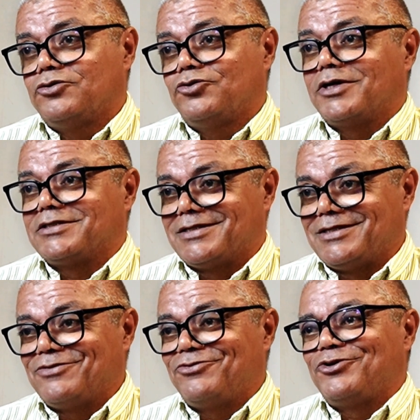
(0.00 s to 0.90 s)
You, as
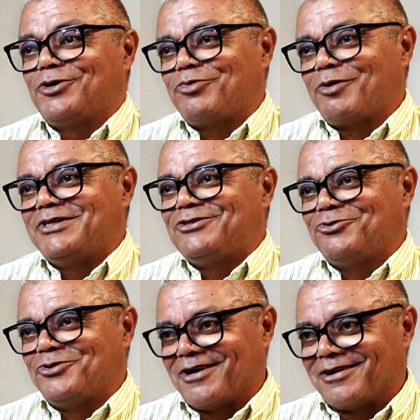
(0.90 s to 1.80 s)
an interviewer, you're probably
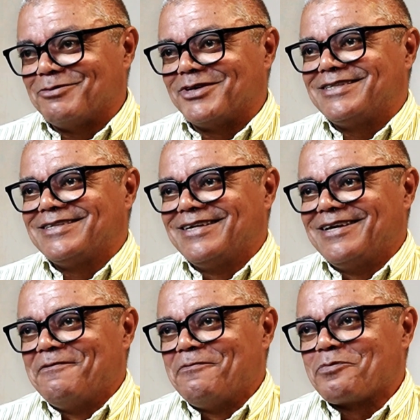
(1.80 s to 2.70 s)
too young.
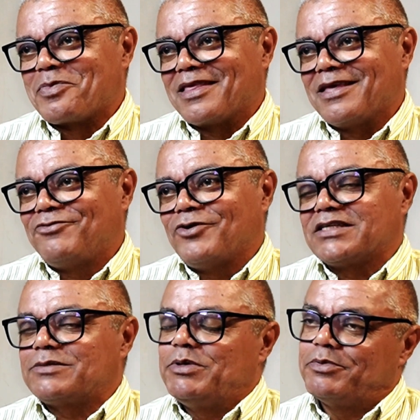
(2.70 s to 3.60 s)
But if you
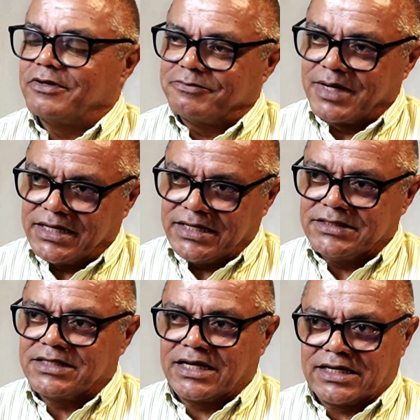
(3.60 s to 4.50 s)
ask people of my
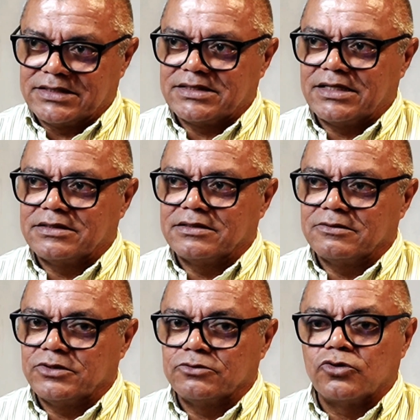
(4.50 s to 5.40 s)
age, like I said,
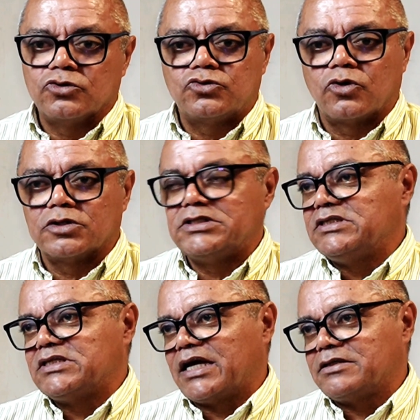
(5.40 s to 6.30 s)
you go to all
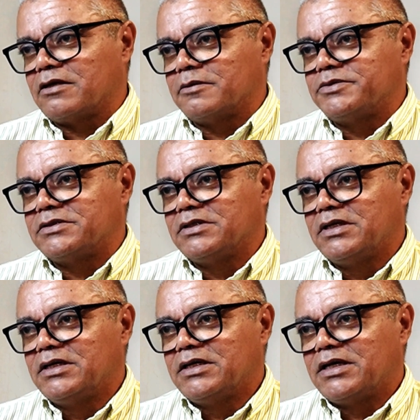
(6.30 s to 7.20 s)
these nightclubs,
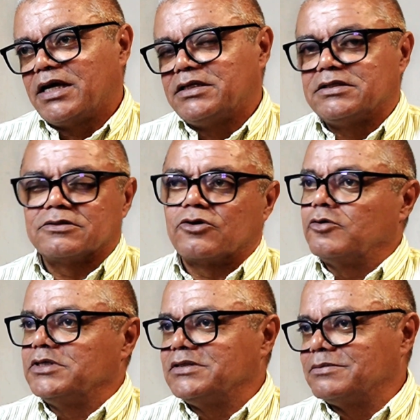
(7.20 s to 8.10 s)
and there's
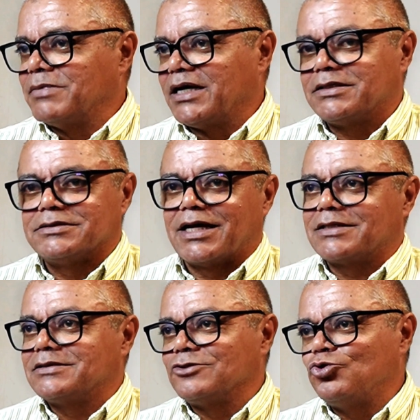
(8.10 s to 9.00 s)
always Michael
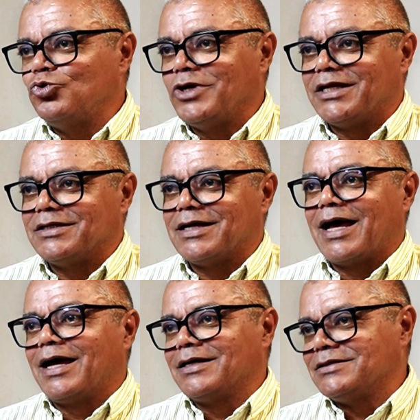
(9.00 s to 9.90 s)
Jackson, Kool and the
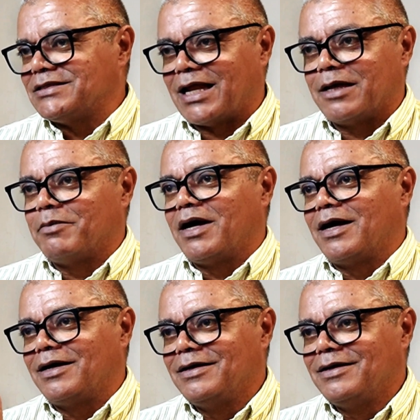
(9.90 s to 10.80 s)
Gang, Shalamar,